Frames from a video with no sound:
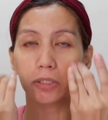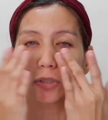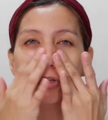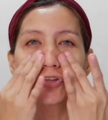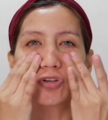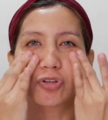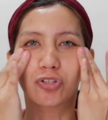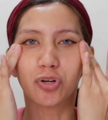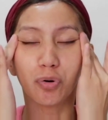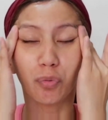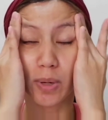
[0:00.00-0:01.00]
Not
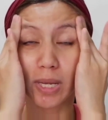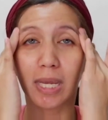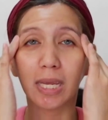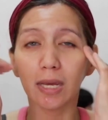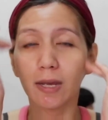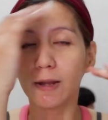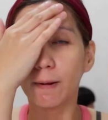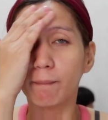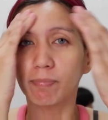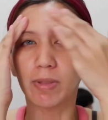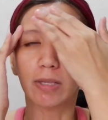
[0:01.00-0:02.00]
dewy,
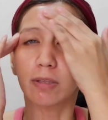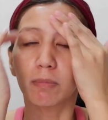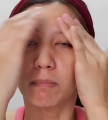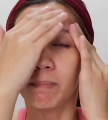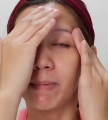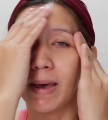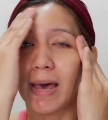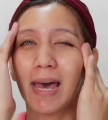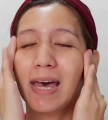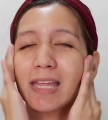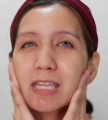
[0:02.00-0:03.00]
not
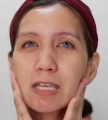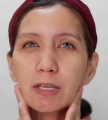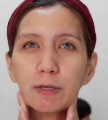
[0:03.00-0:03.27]
matte.